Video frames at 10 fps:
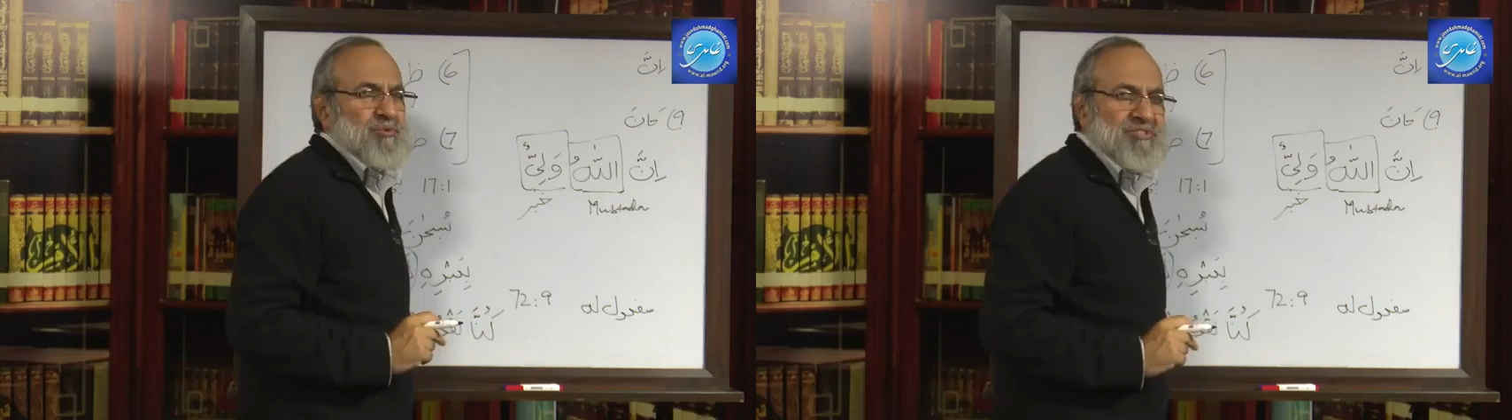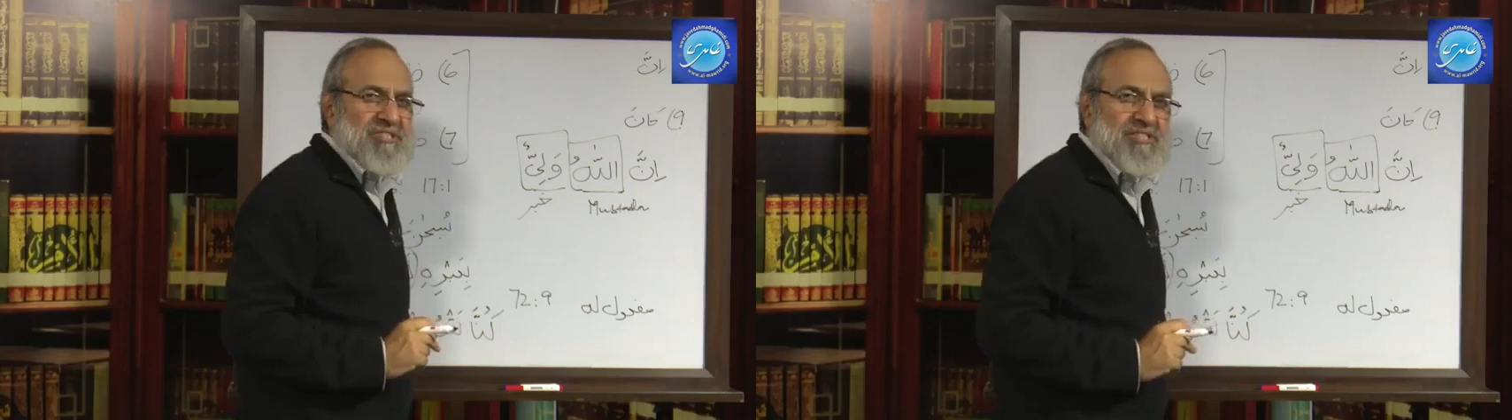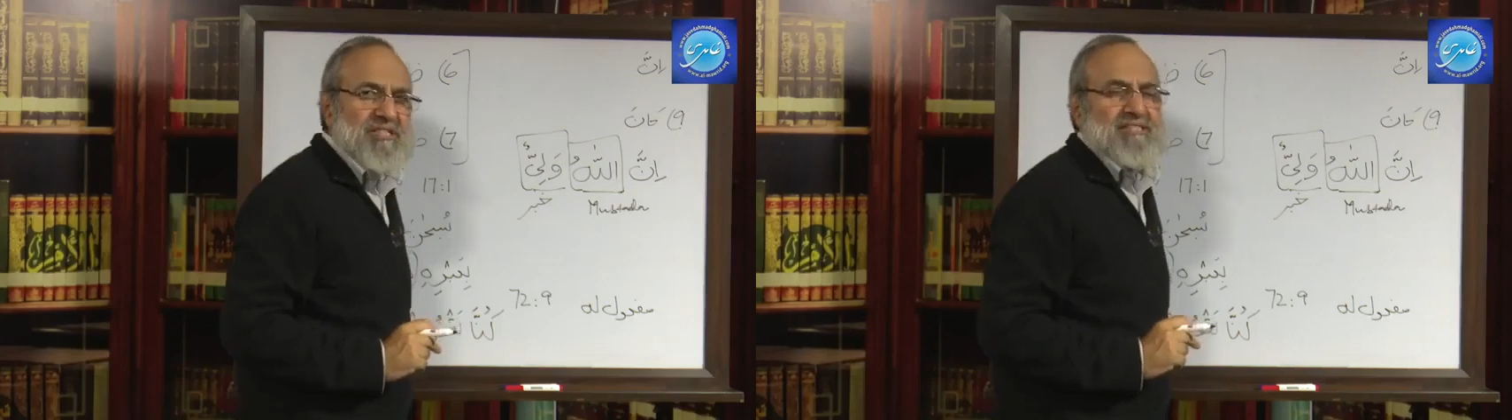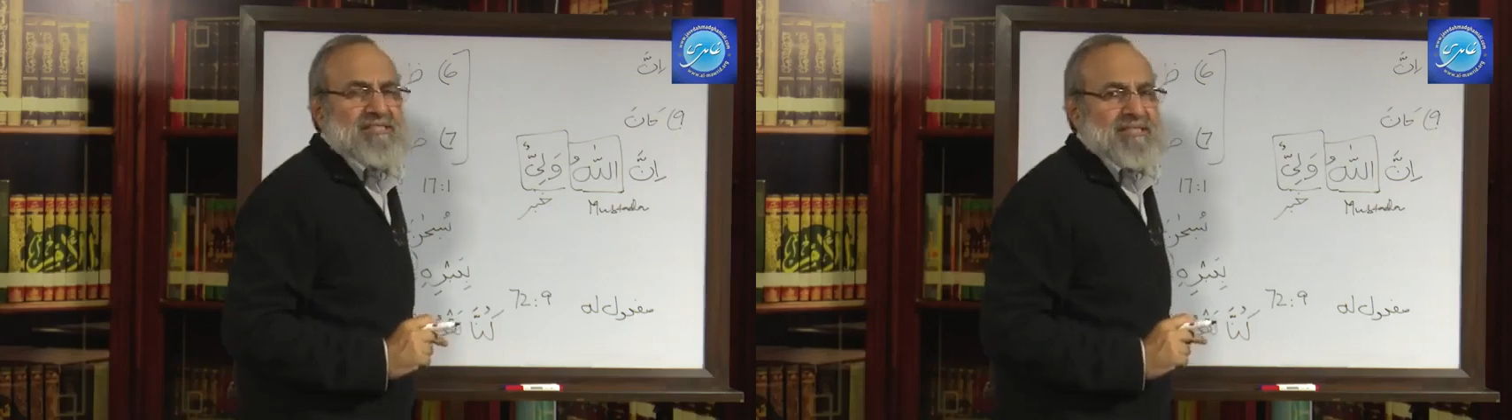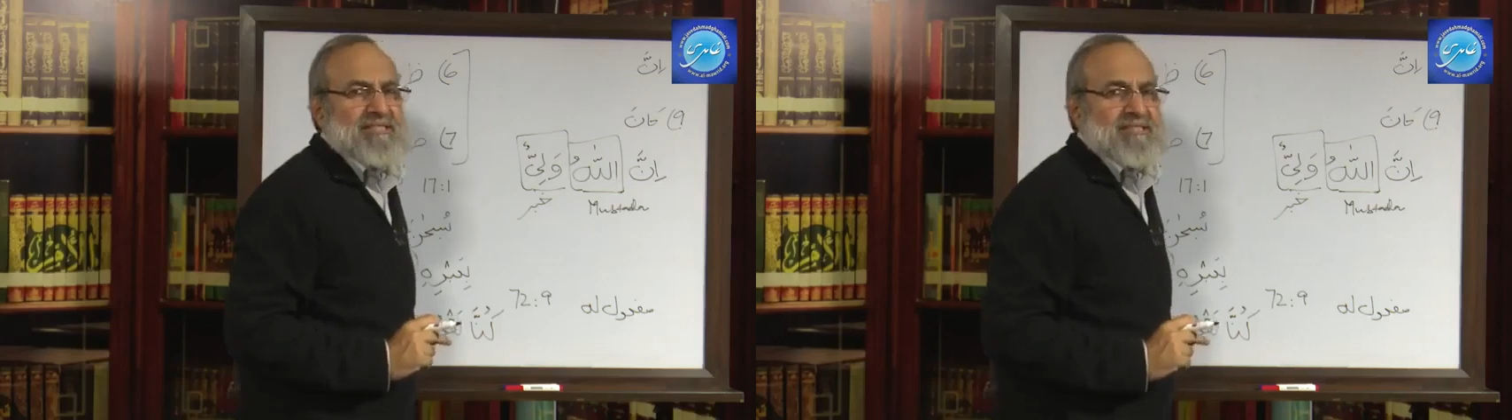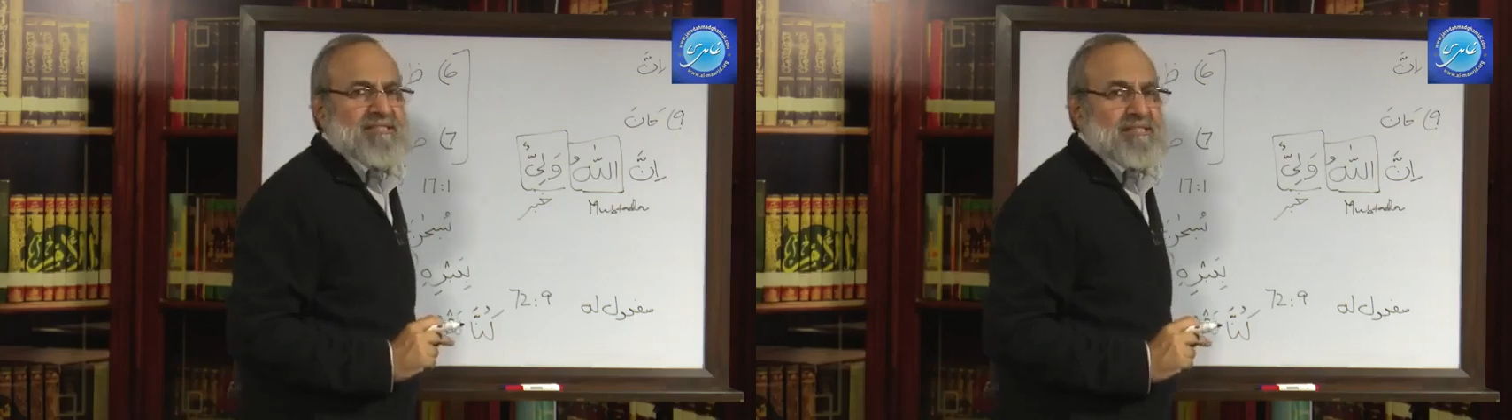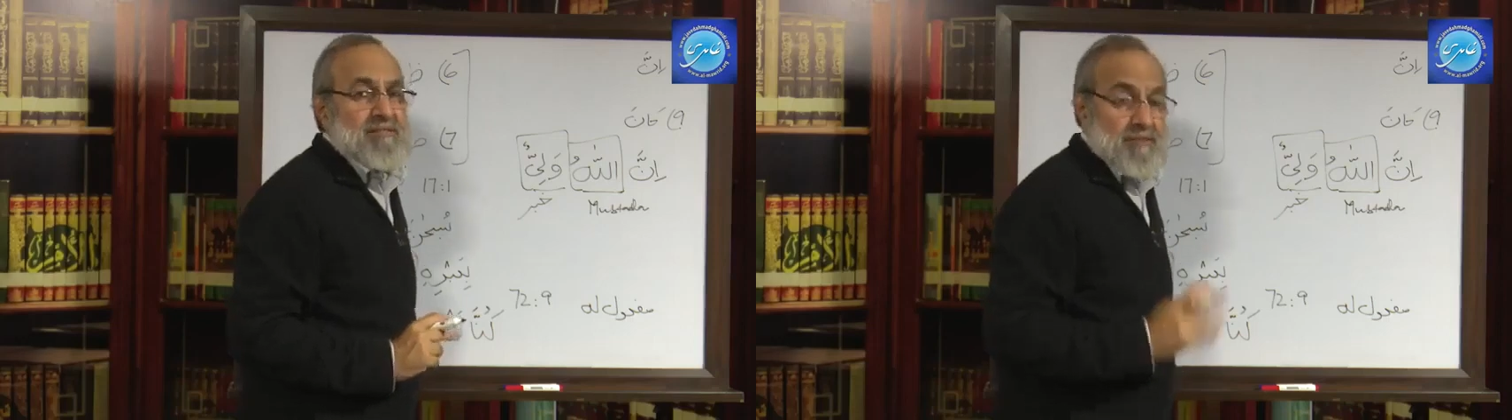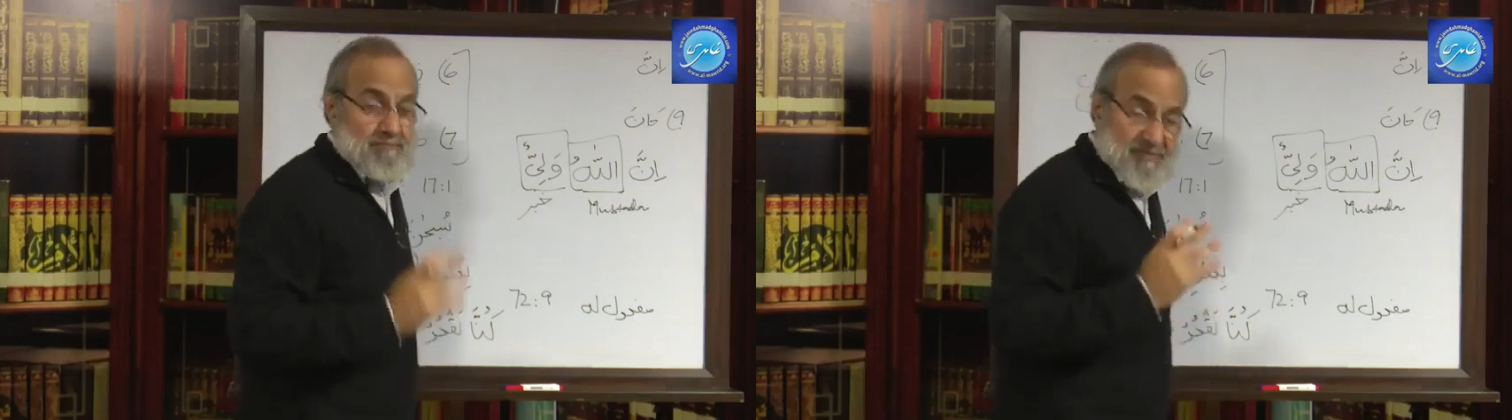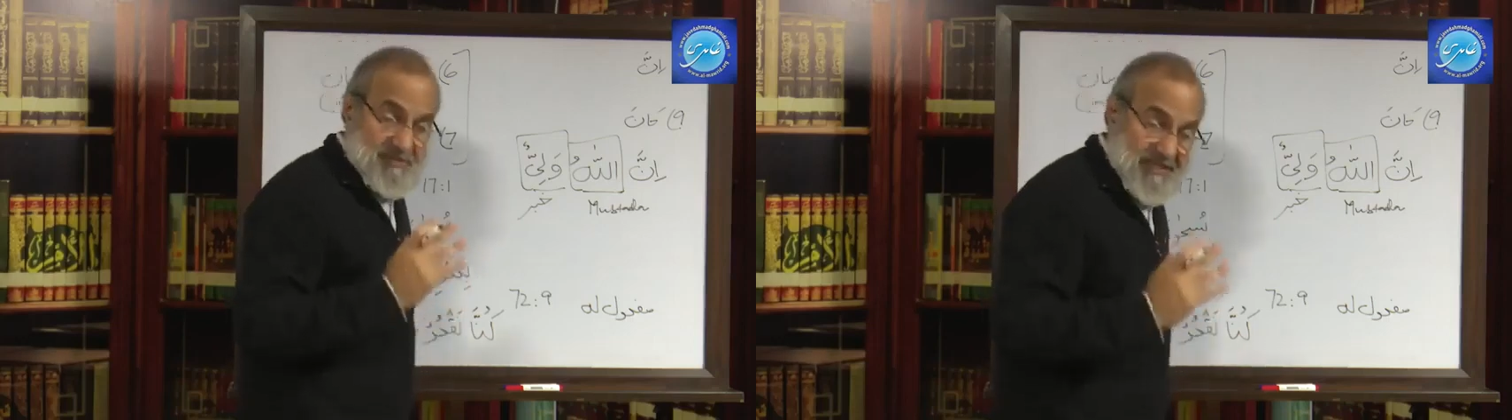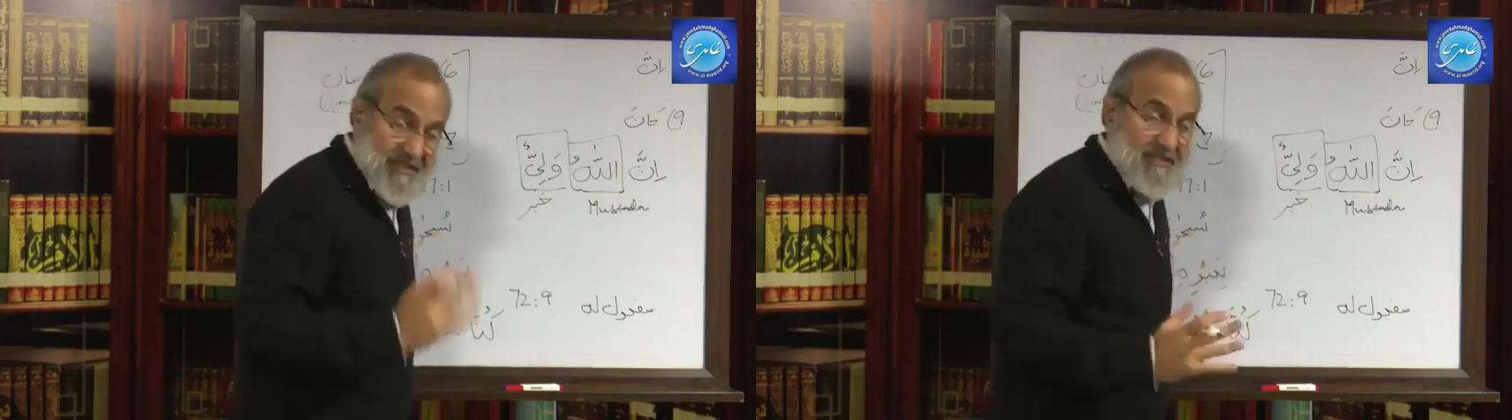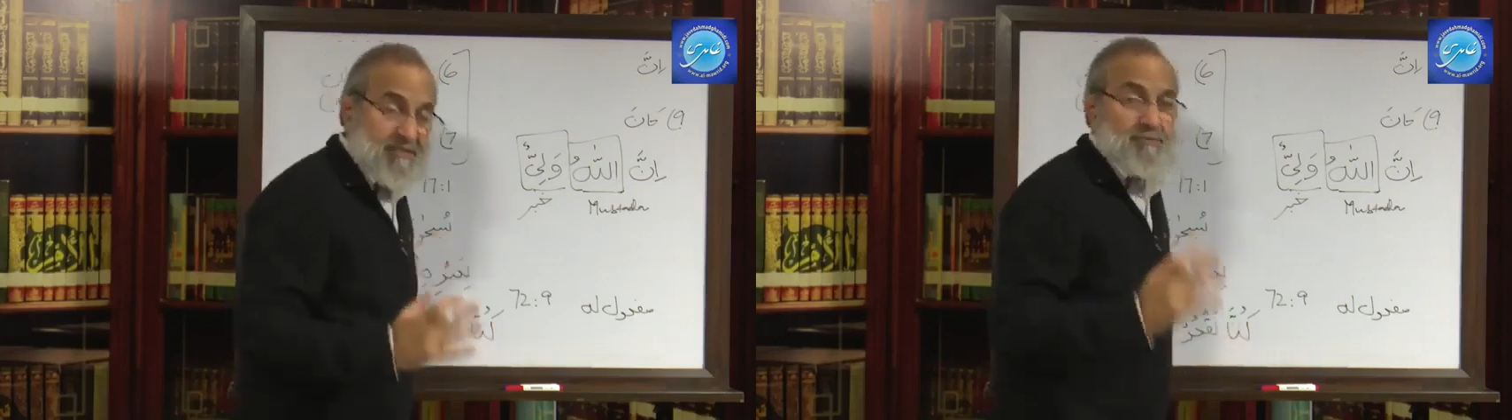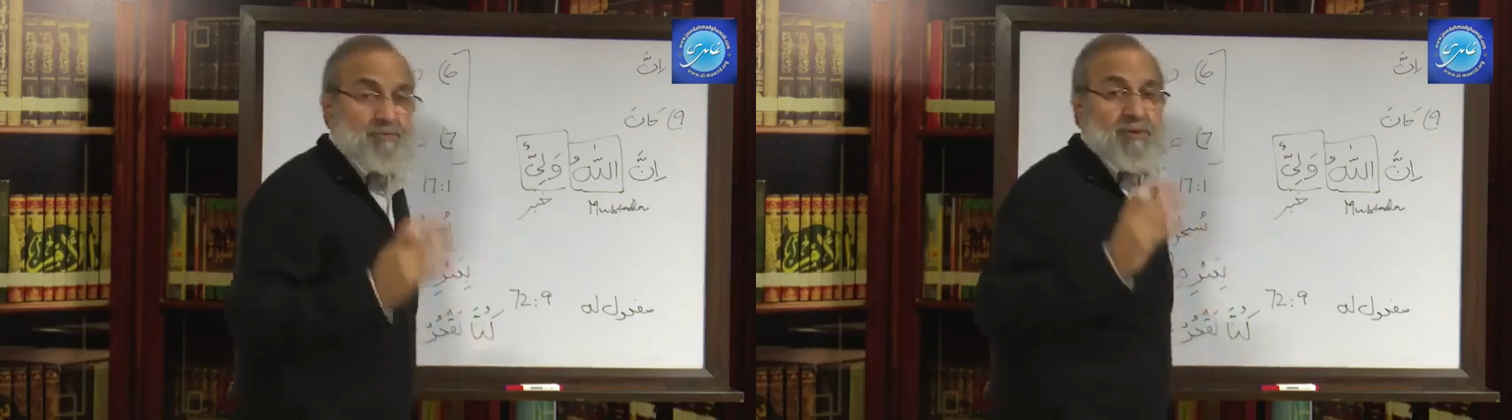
preceding a sentence